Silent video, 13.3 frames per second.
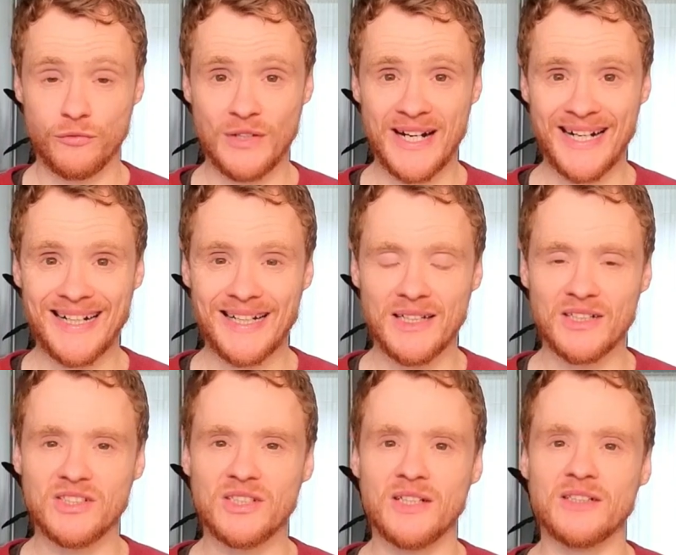frankly,
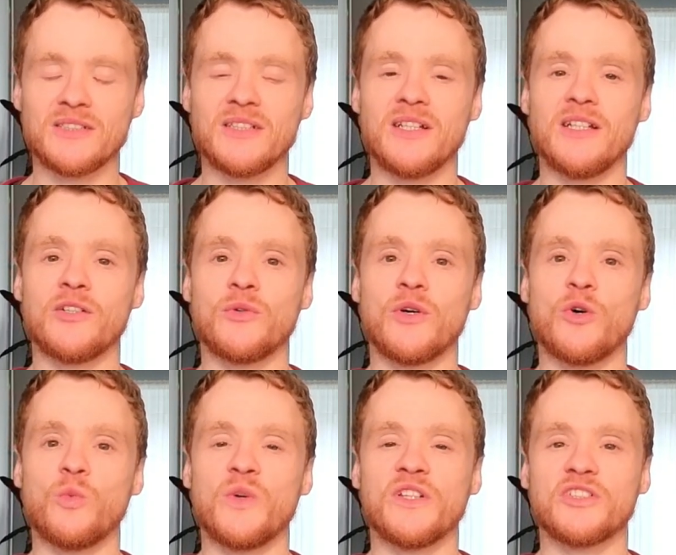a
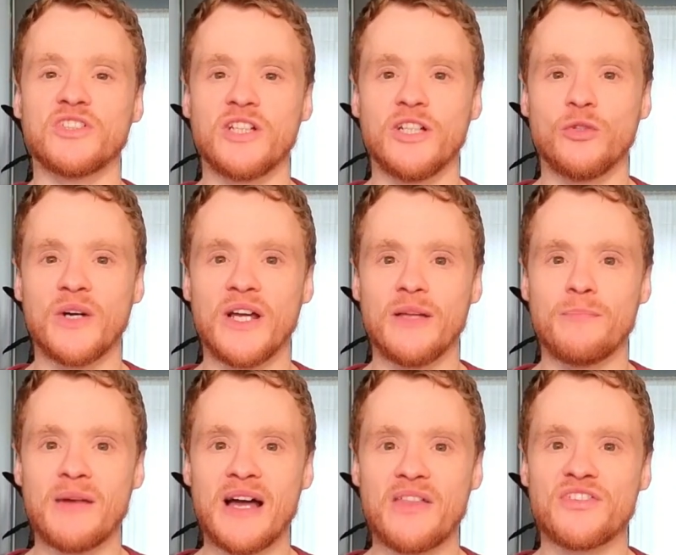16-year-old with a
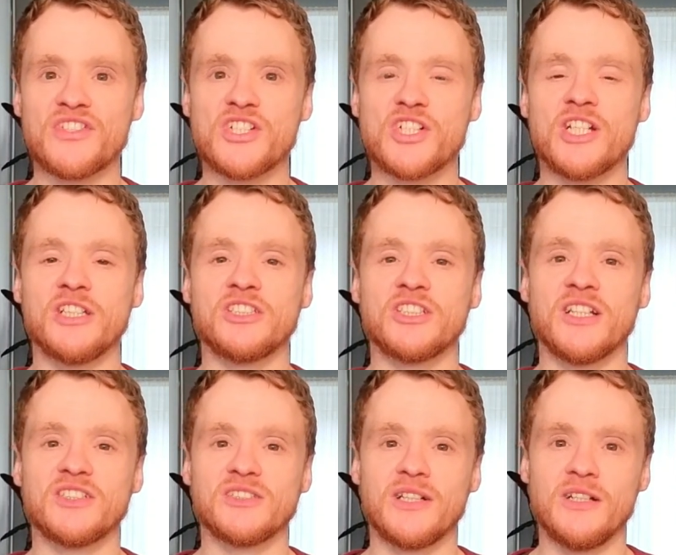C-grade maths
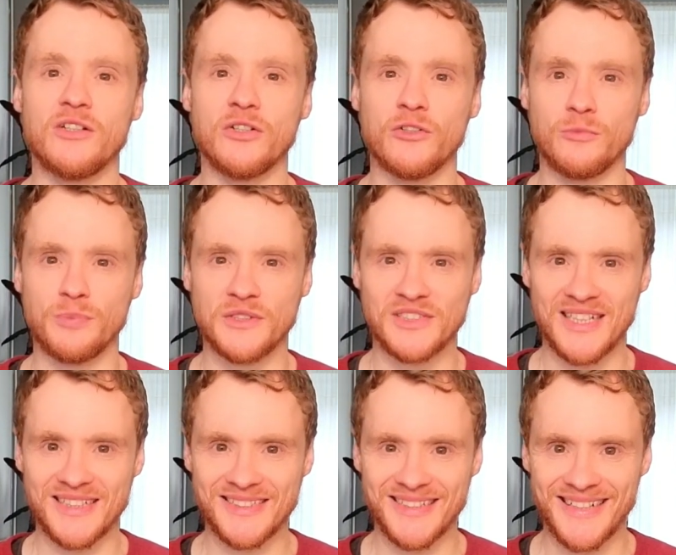GCSE could have
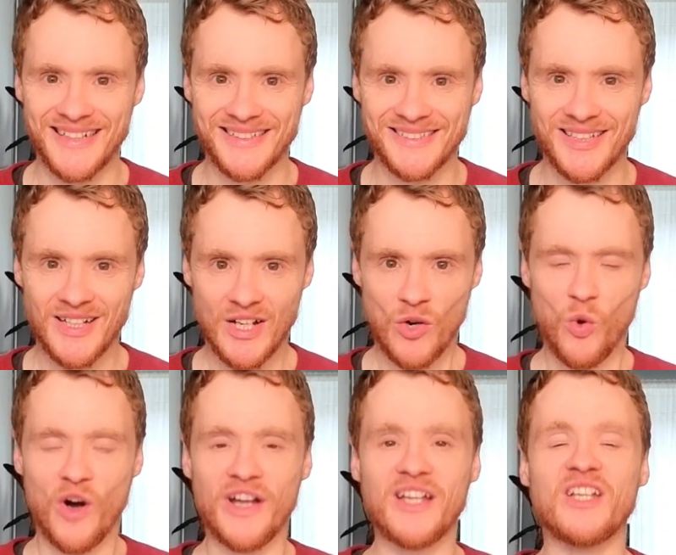predicted it.
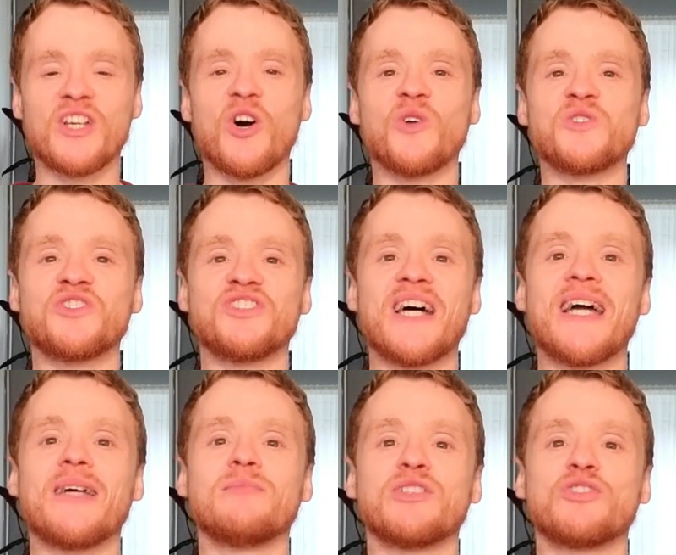What in God's
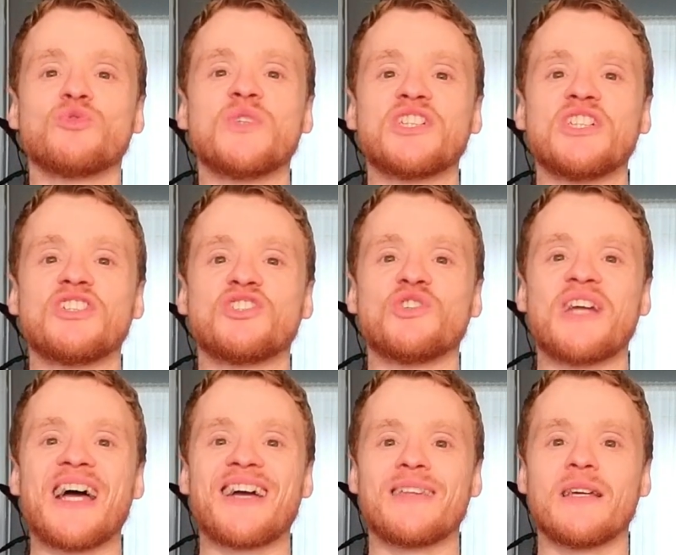name does Rishi
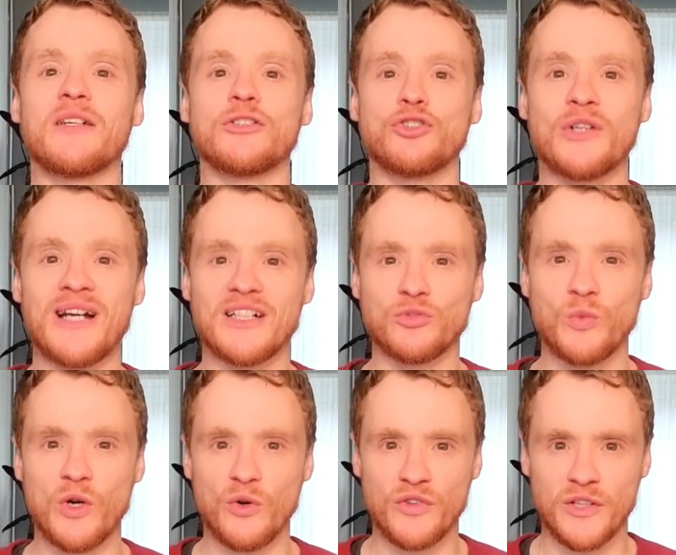Sunak think attracts
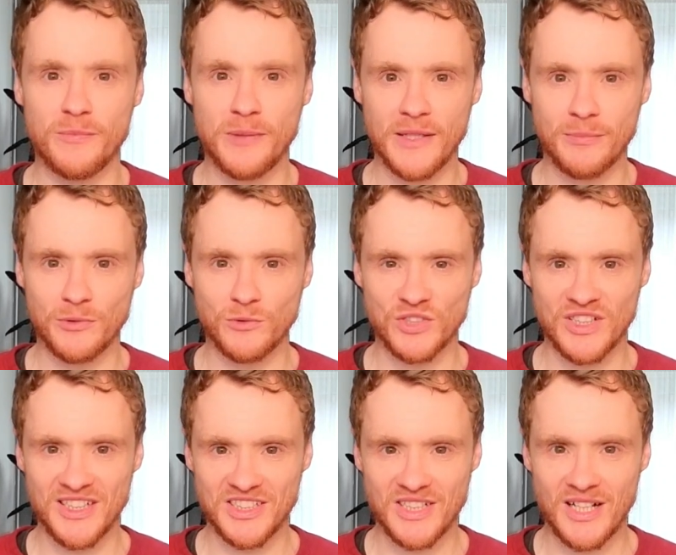wealthy people
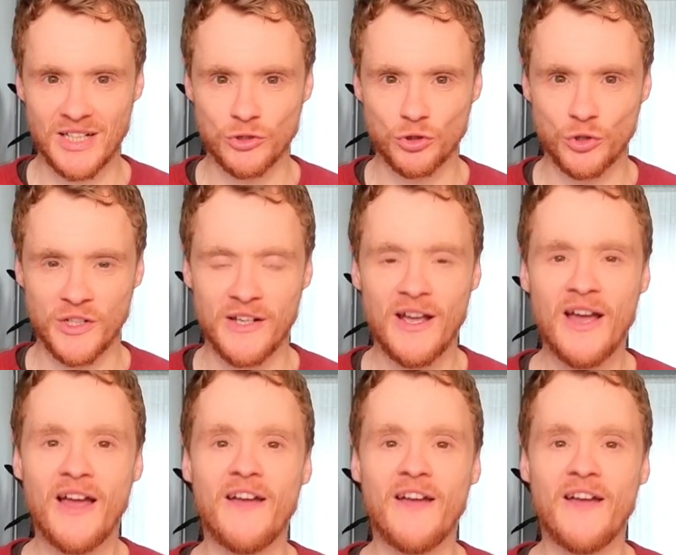to this country,